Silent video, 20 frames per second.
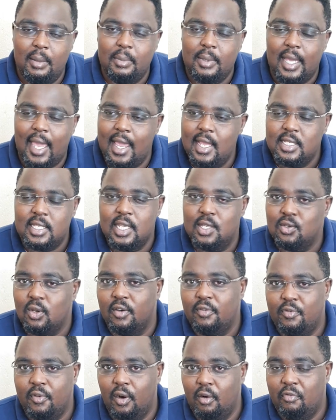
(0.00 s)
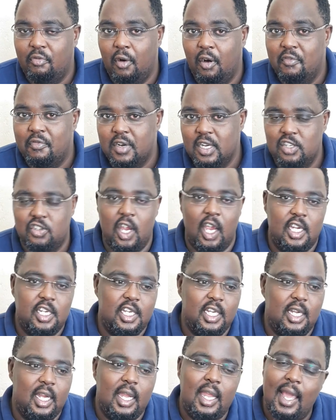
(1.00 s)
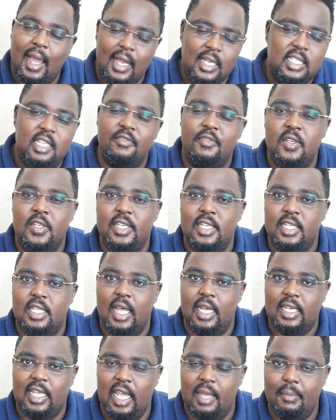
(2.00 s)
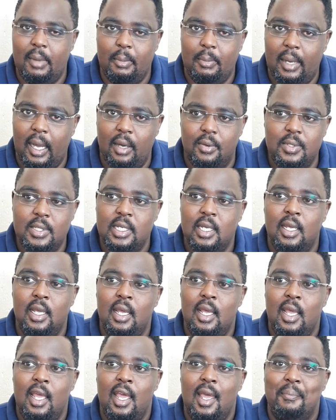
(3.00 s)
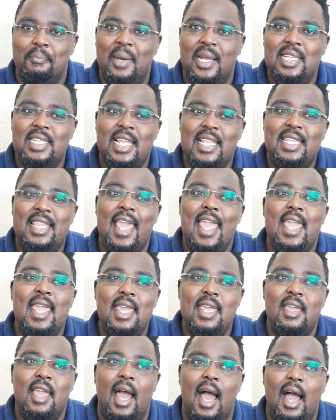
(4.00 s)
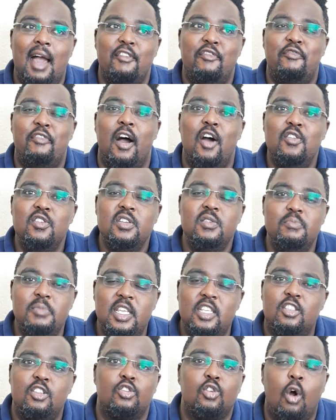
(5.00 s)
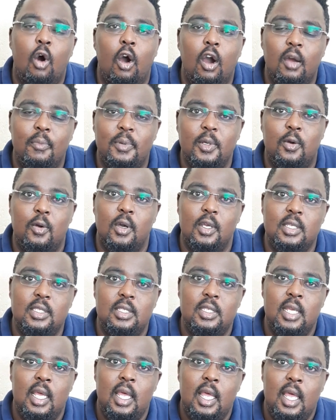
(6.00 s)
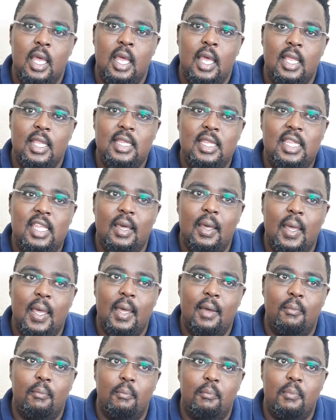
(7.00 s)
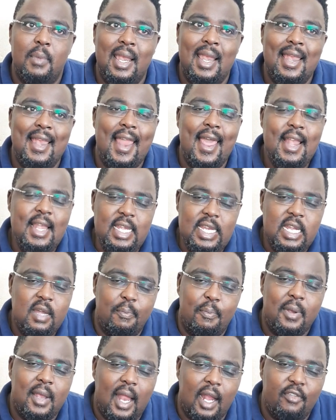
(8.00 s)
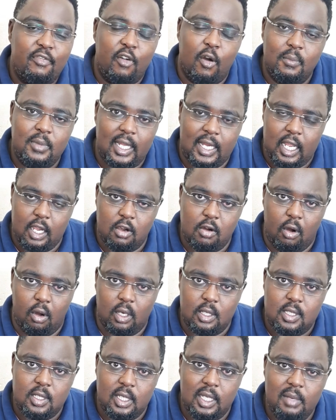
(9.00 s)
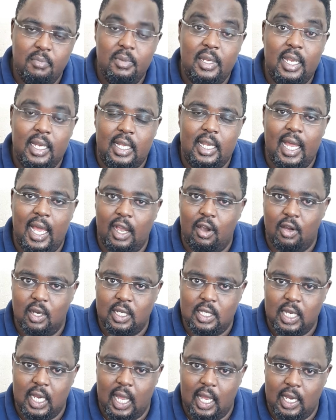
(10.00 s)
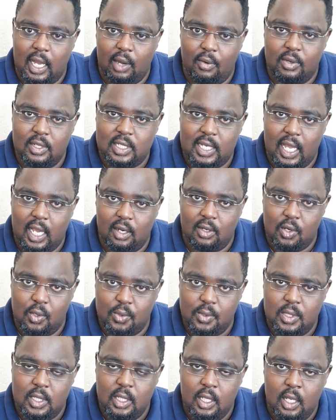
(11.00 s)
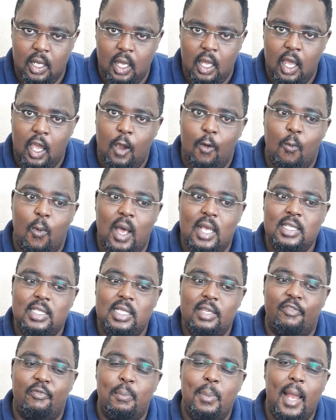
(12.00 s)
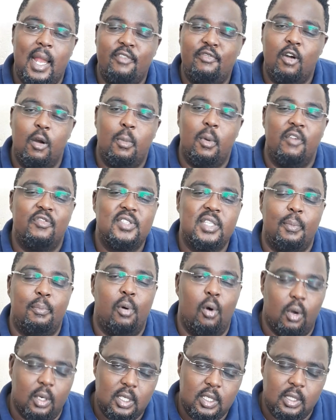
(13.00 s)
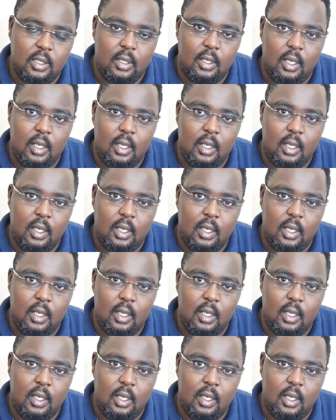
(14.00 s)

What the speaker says: cases of rejection and negativity that came about. But they found me strong because the lending platform that I got, immediately I was diagnosed, was the platform of support.